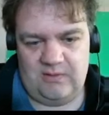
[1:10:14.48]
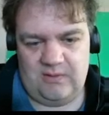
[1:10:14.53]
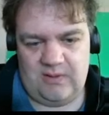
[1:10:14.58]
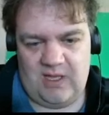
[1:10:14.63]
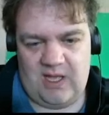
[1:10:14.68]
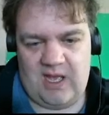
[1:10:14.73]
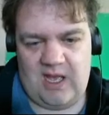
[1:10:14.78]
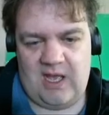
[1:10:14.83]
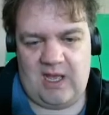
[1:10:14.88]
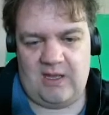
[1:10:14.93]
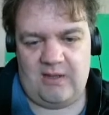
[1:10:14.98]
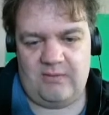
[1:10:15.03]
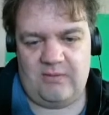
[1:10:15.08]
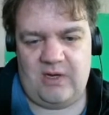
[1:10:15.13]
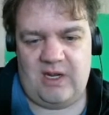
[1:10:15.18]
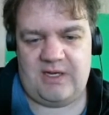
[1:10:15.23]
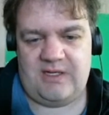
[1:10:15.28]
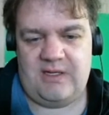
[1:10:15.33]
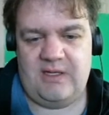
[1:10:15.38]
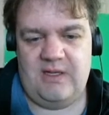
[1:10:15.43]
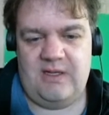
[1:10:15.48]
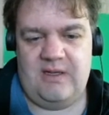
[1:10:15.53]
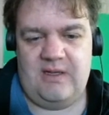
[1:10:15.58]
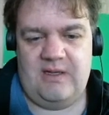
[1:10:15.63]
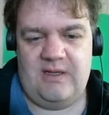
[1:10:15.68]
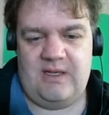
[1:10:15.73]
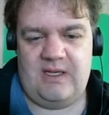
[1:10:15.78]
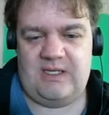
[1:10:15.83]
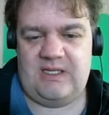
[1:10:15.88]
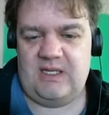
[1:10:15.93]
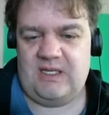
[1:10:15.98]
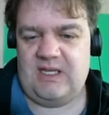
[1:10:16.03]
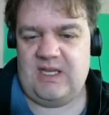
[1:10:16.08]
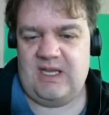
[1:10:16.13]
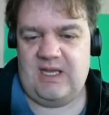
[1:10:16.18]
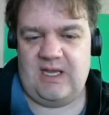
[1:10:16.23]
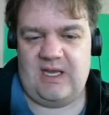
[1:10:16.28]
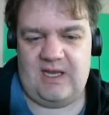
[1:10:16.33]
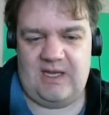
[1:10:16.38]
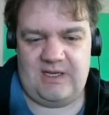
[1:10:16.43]
Ah, right. It's a
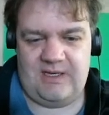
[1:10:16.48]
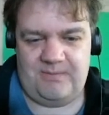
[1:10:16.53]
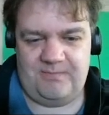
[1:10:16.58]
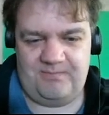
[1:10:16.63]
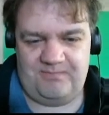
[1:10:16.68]
keycard.